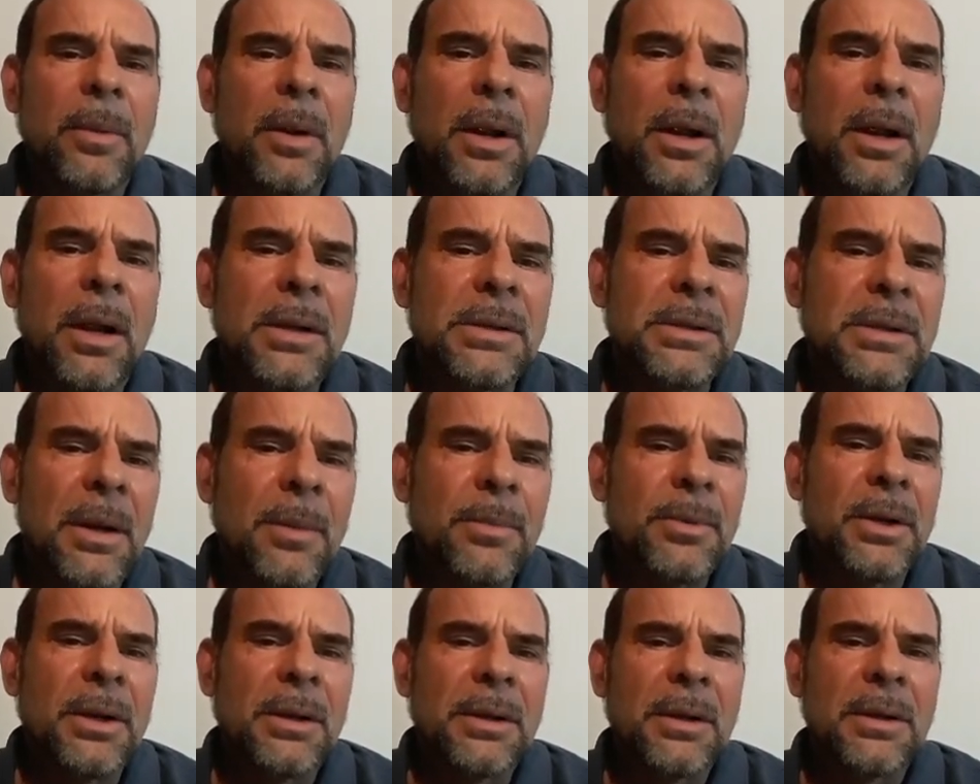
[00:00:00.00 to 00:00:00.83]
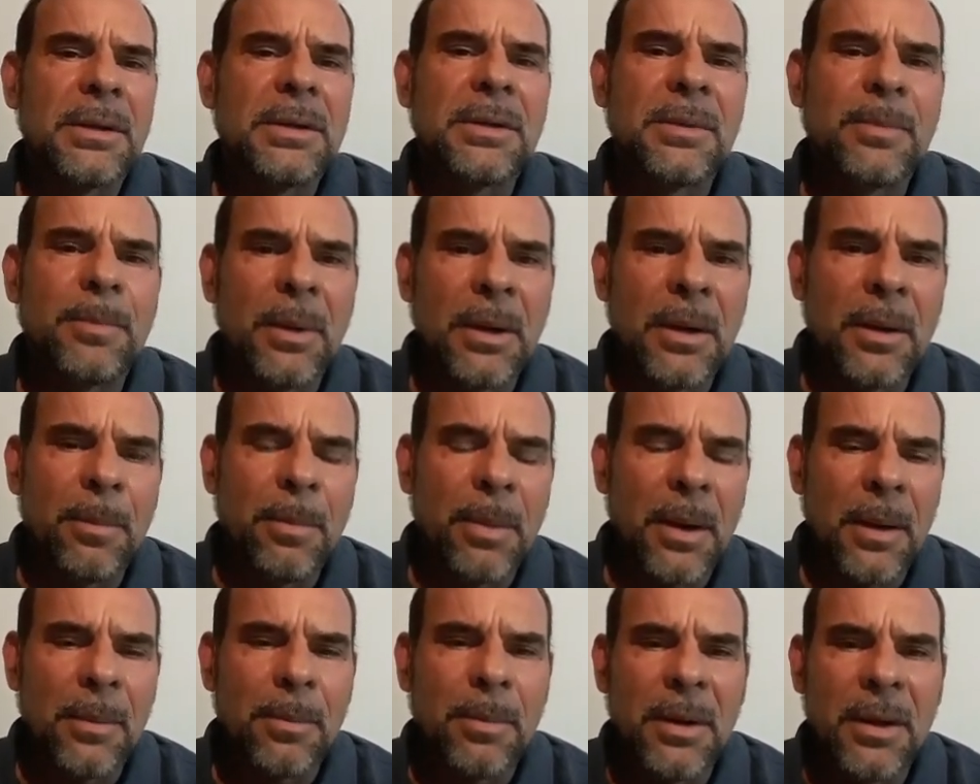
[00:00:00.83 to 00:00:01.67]
a subject that's been a
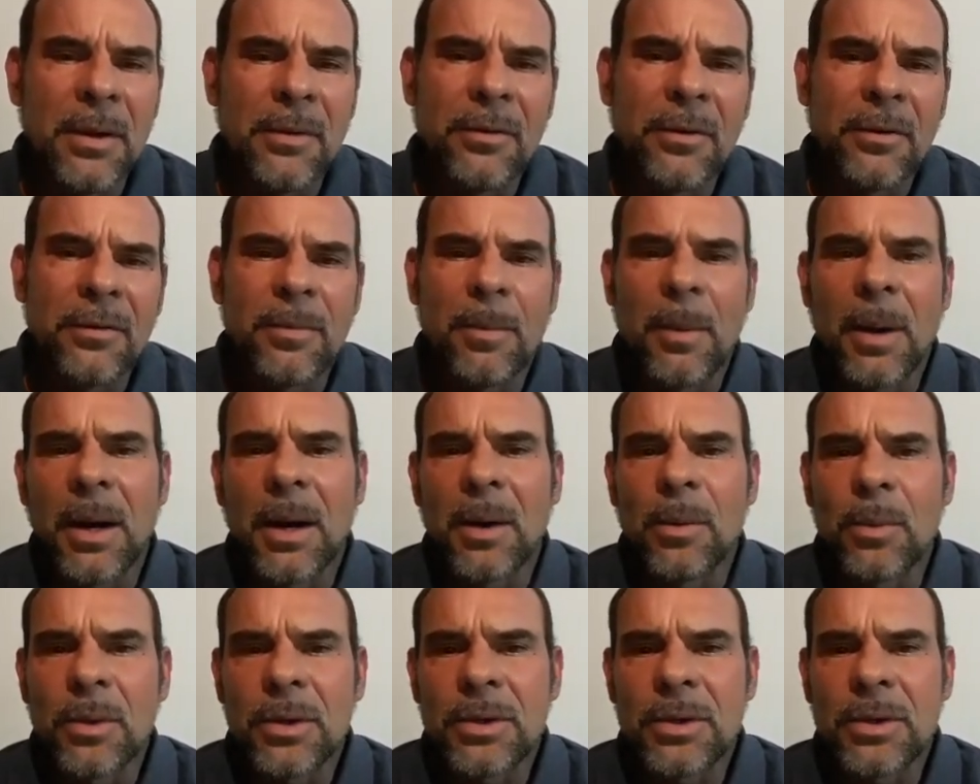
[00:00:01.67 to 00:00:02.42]
pet peeve of mine,